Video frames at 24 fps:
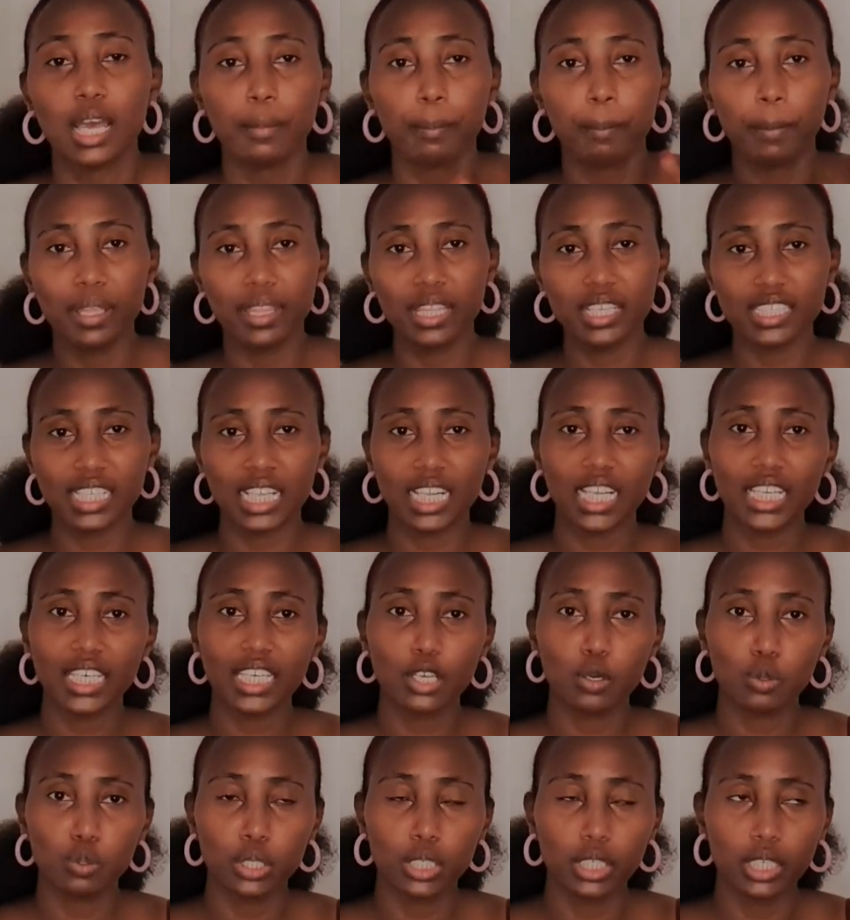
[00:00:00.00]
But there's a lady
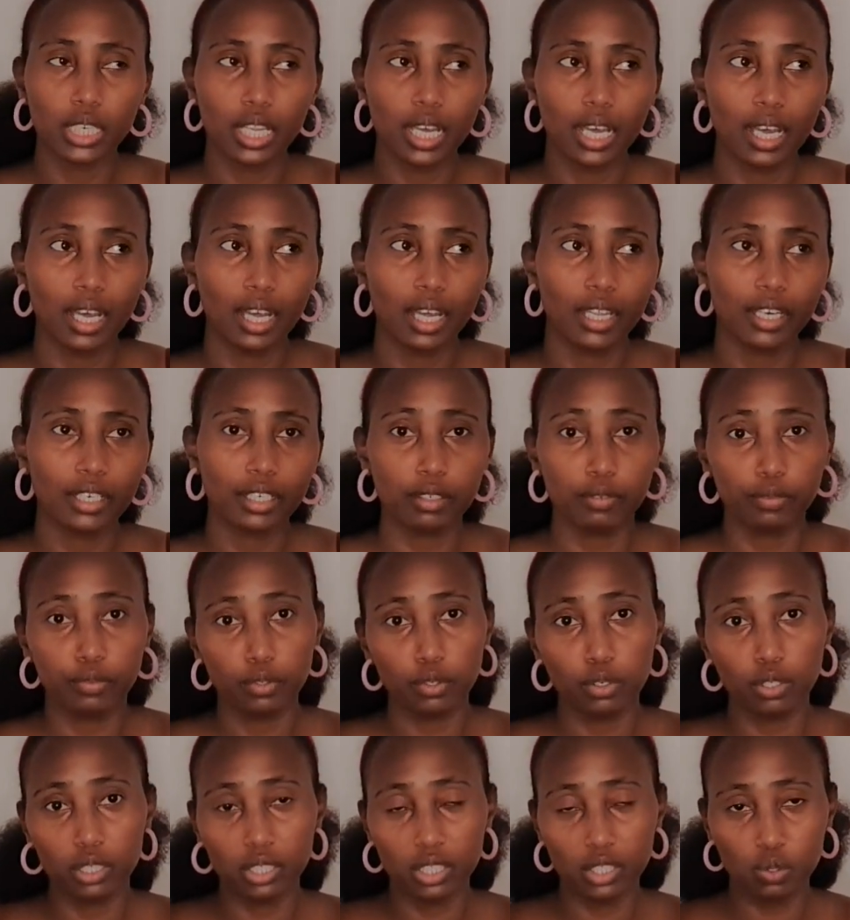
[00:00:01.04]
who did a review
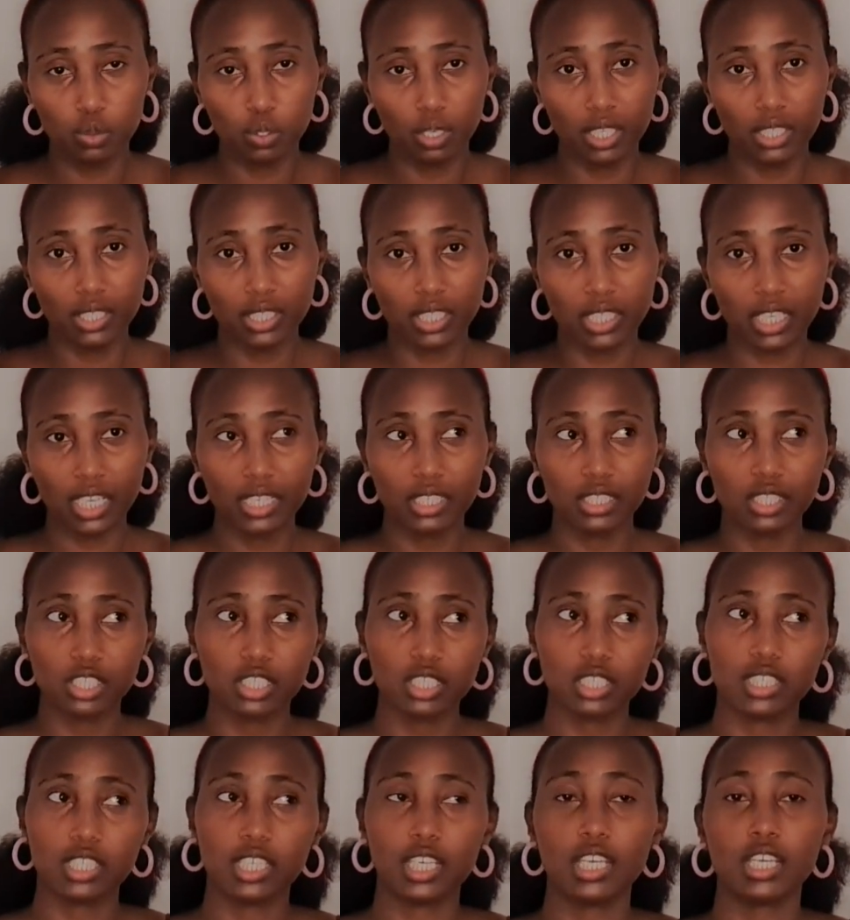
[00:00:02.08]
on this ones and she
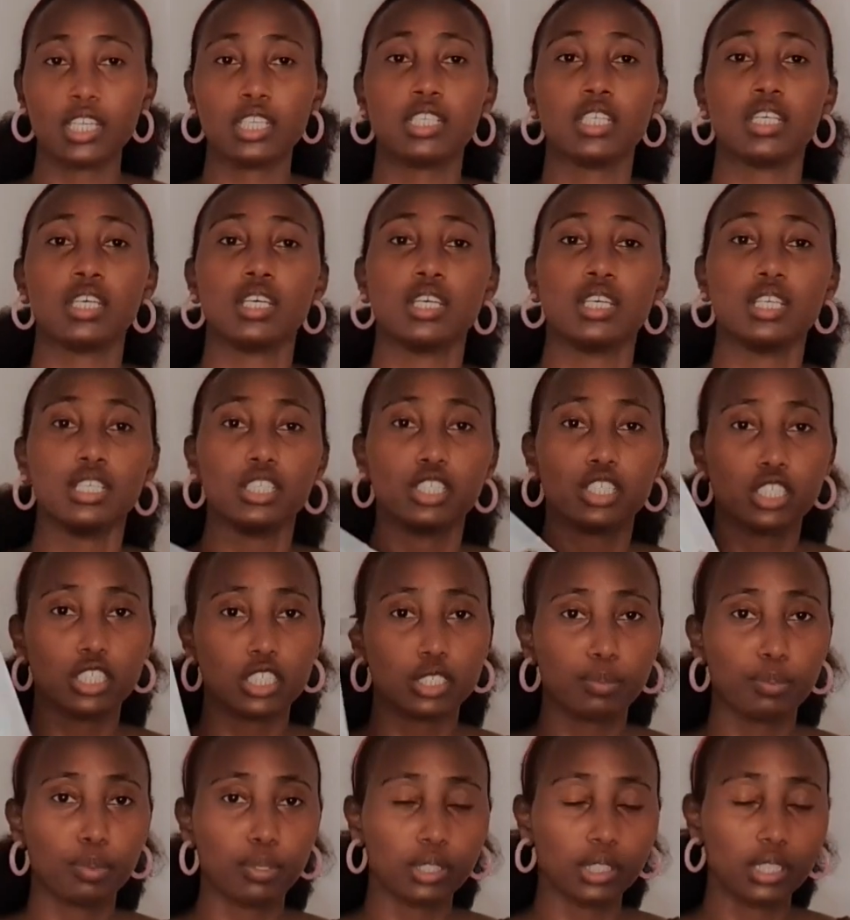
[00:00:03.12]
said she's
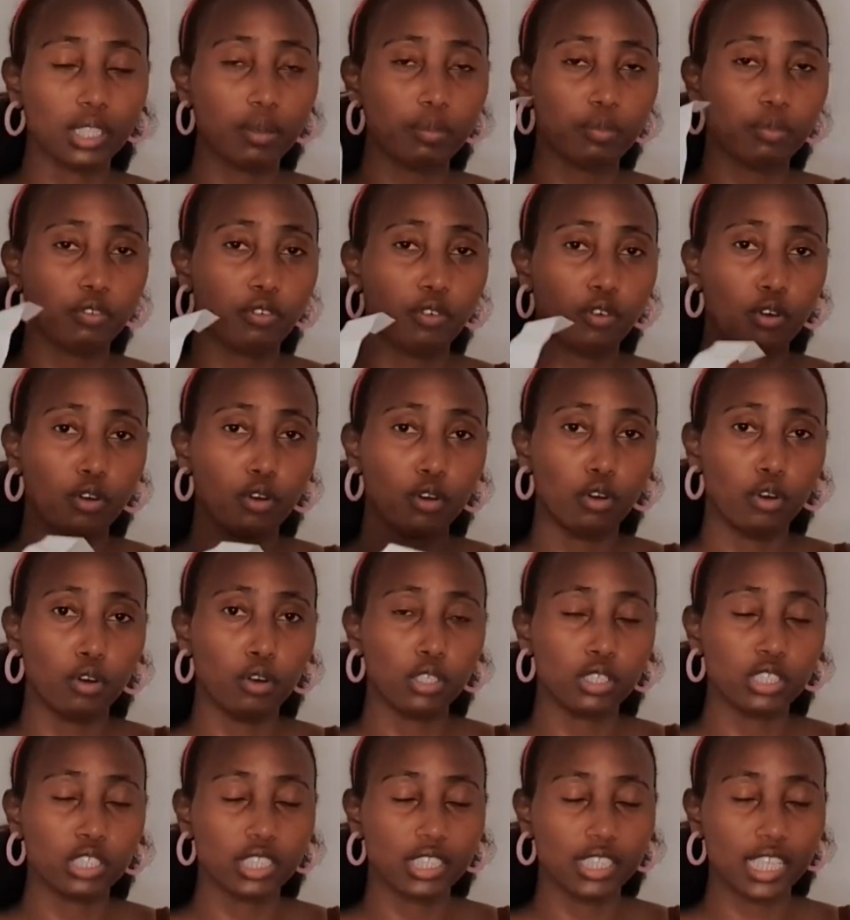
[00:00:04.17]
had them for
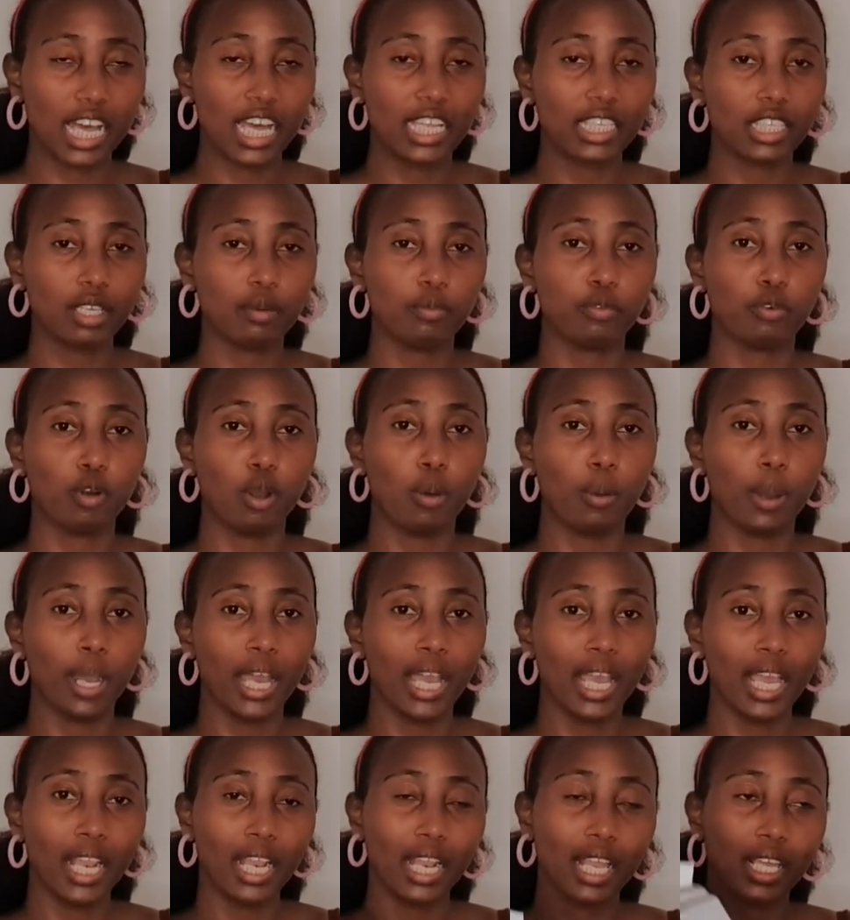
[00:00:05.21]
a
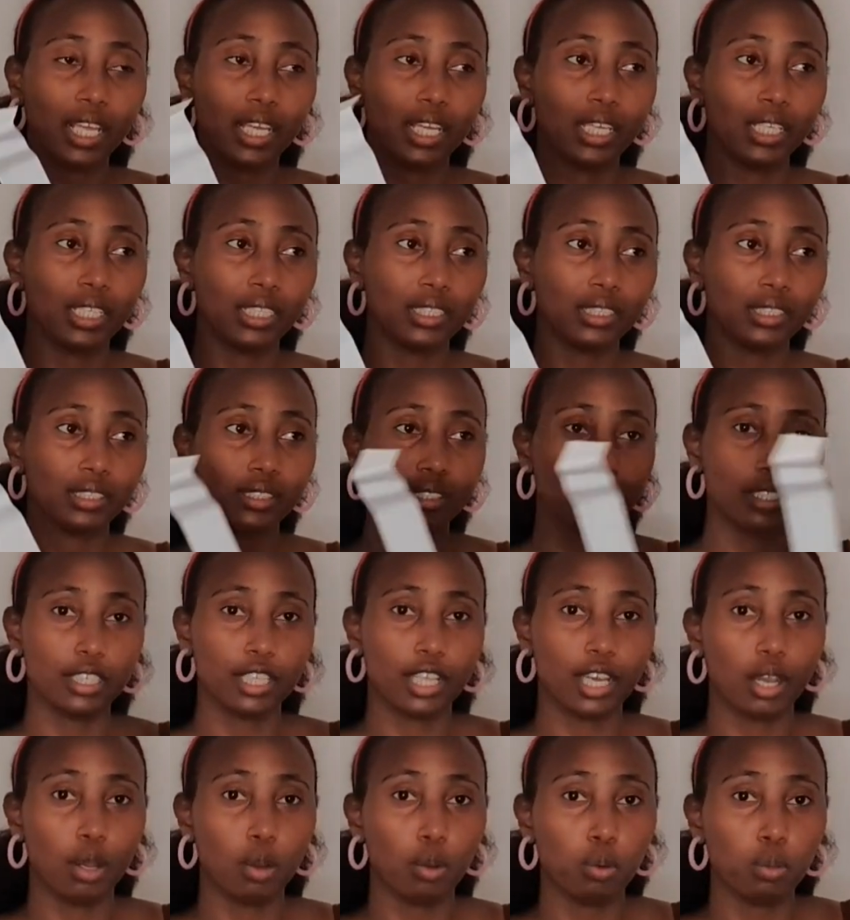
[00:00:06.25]
while and
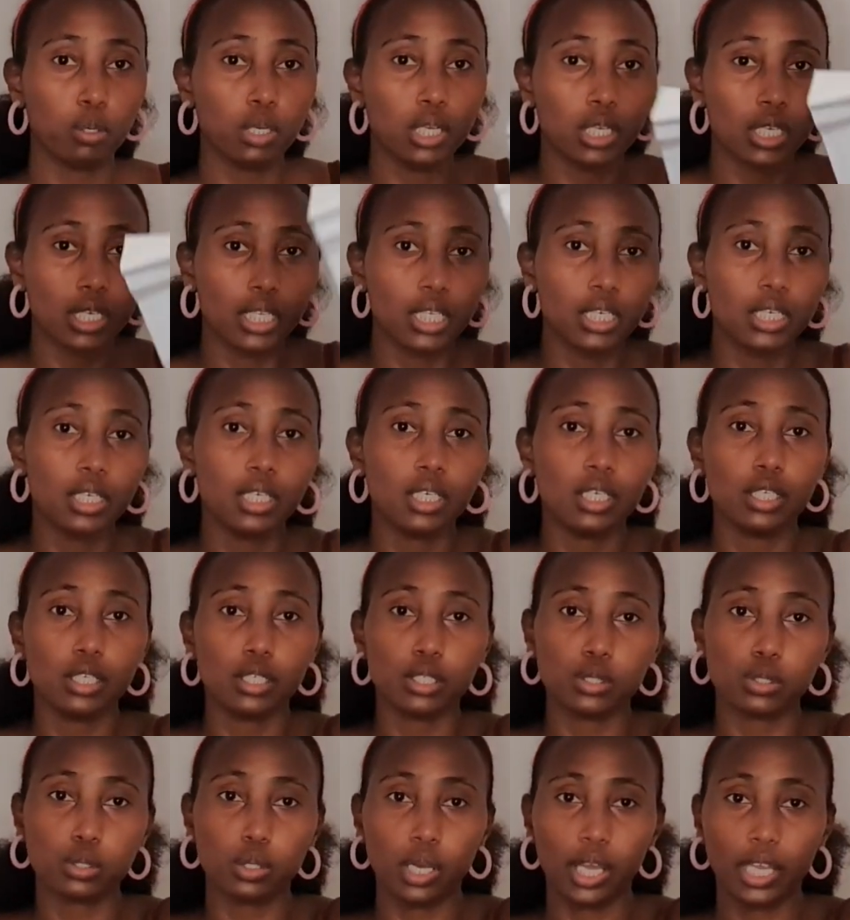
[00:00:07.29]
they're good.
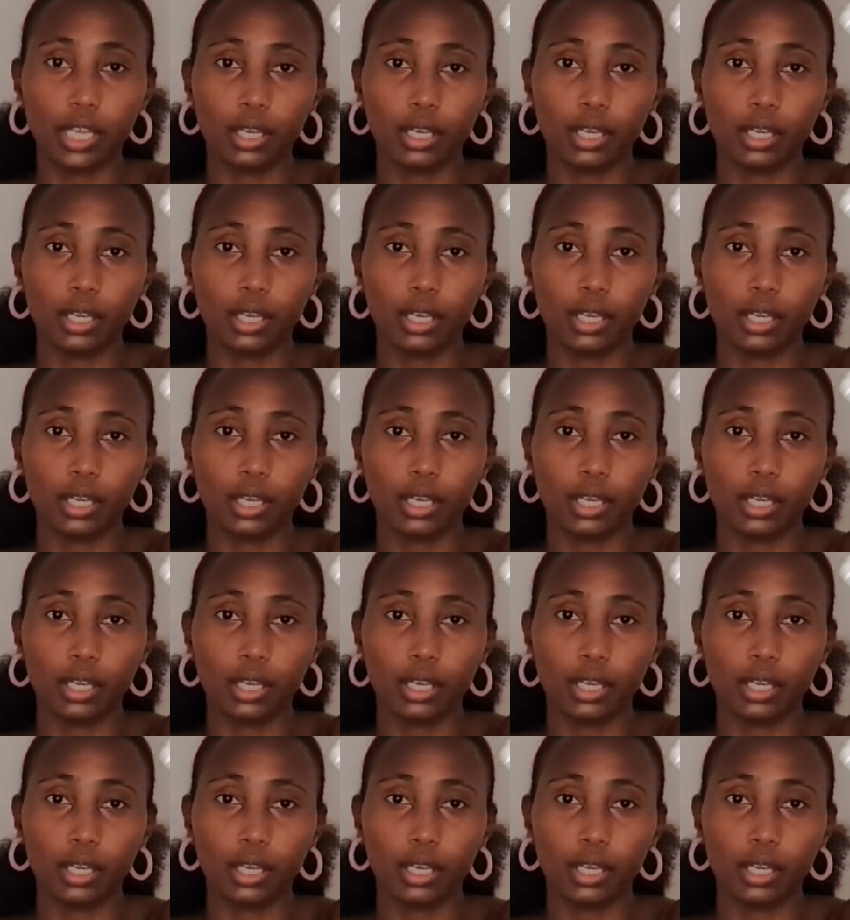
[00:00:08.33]
So I